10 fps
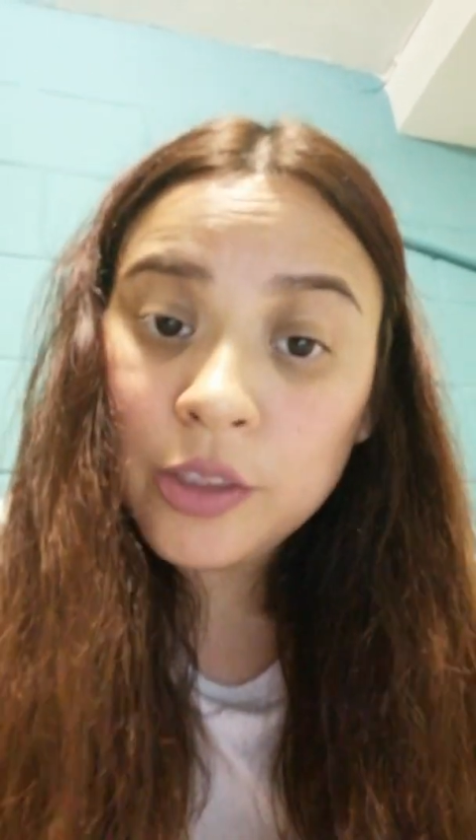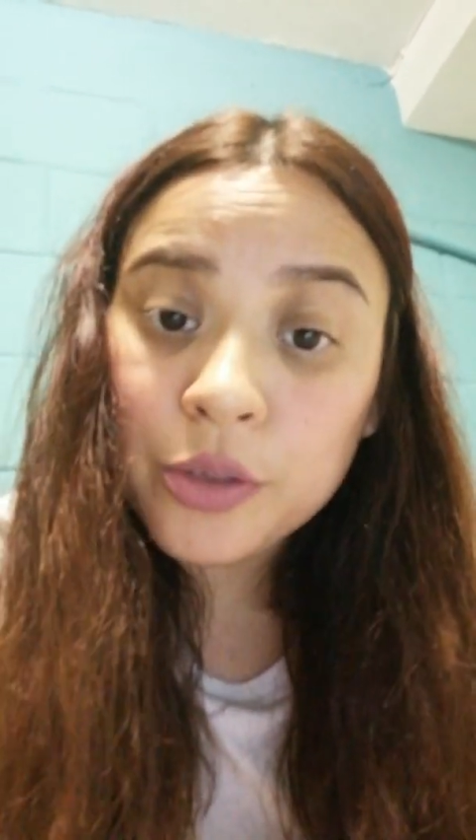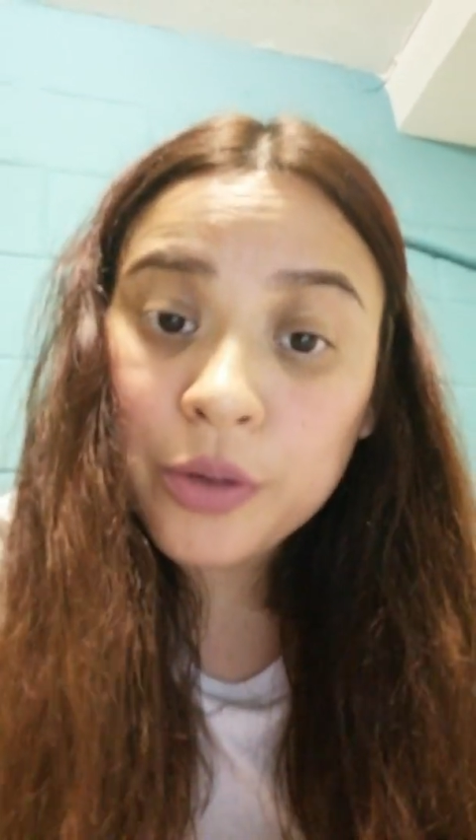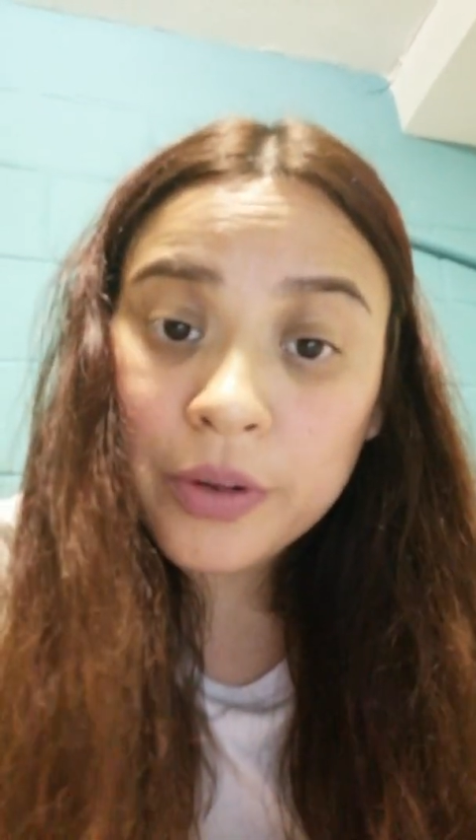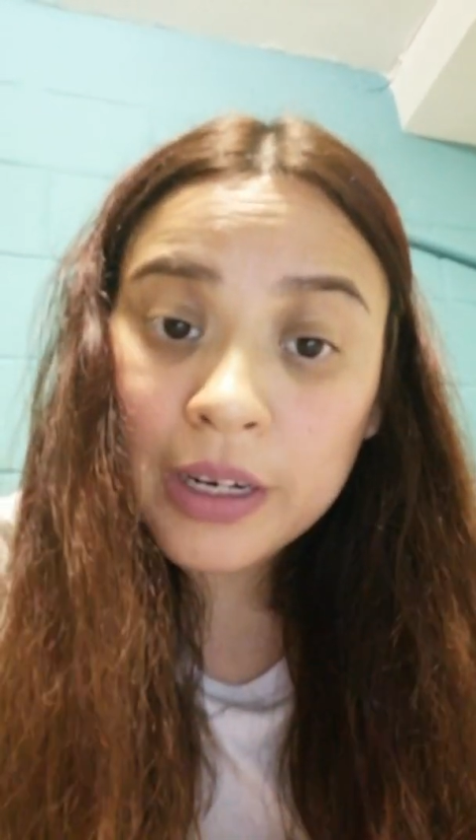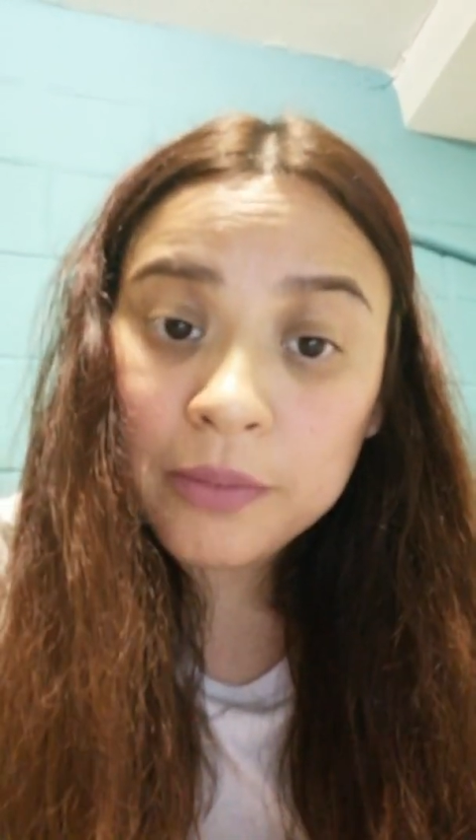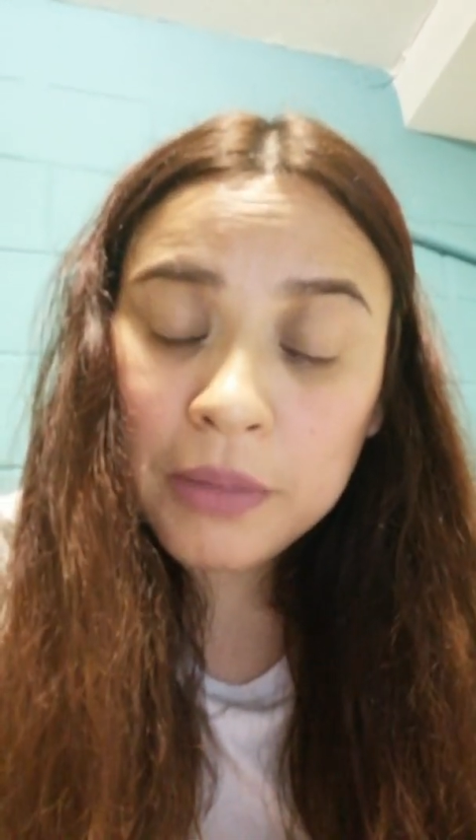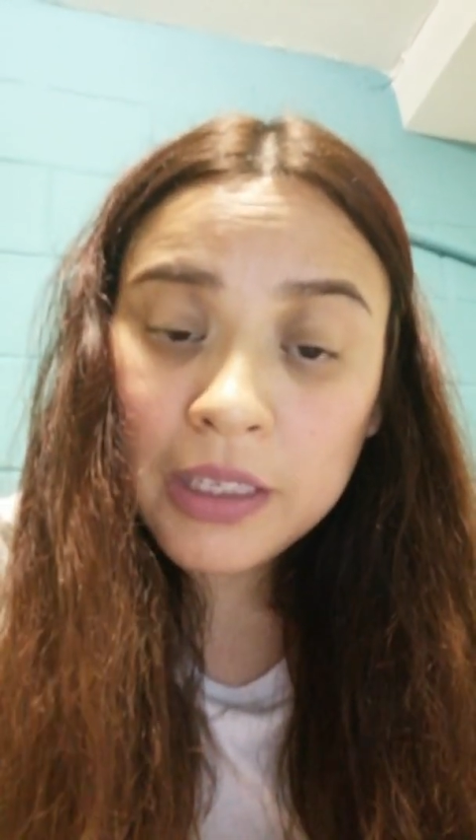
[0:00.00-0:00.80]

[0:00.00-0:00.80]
to correct my